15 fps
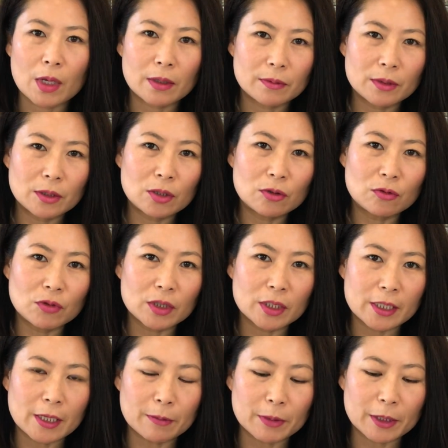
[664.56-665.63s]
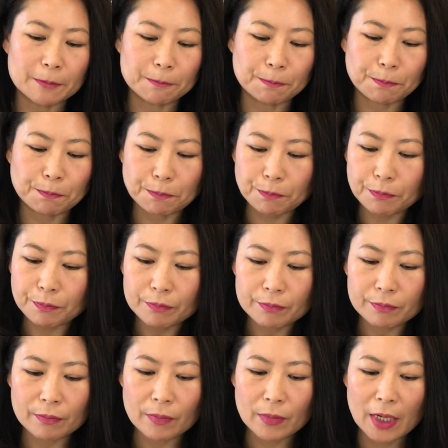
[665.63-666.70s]
This is really yummy.
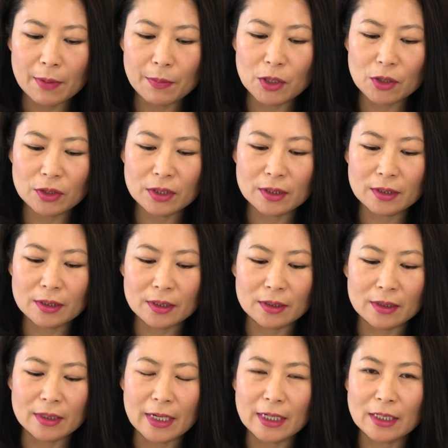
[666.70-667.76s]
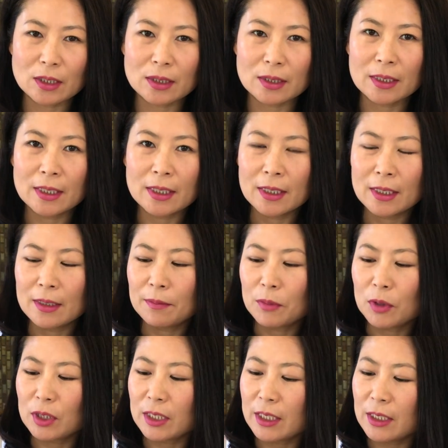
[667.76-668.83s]
I mean, it's a nice
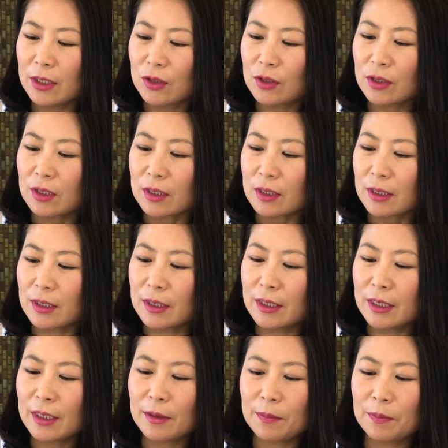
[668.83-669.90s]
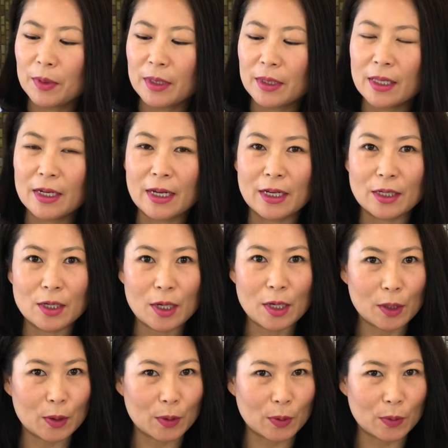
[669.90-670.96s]
martini to just sip, and then I
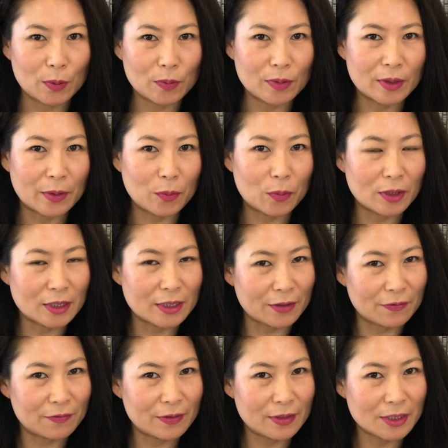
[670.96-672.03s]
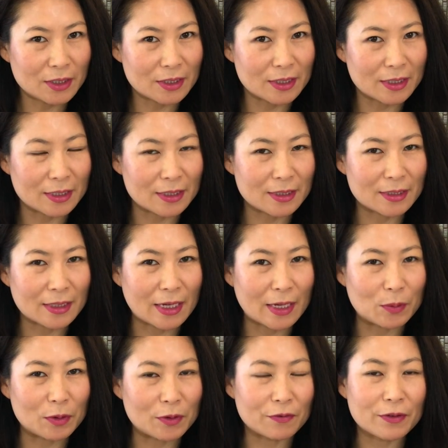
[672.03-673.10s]
know that once I finish this,
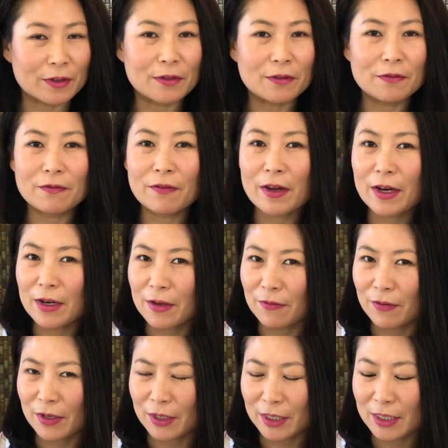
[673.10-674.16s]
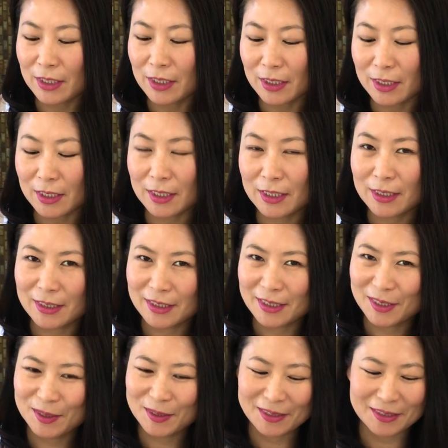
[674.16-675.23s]
I will feel very, very good.
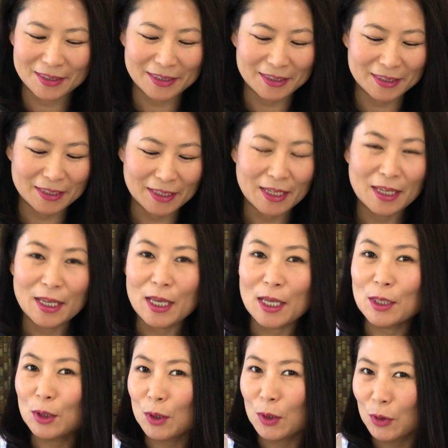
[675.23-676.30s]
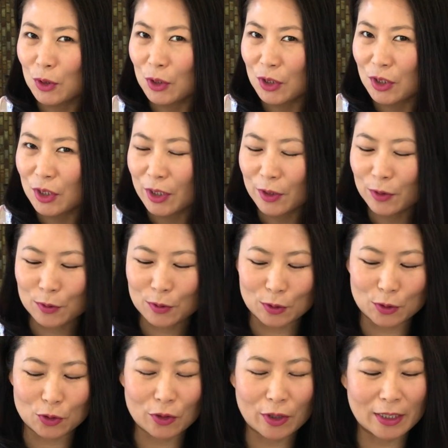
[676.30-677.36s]
And so should you,
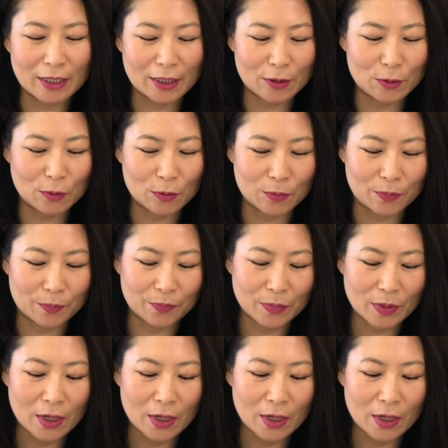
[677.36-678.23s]
so try it at home.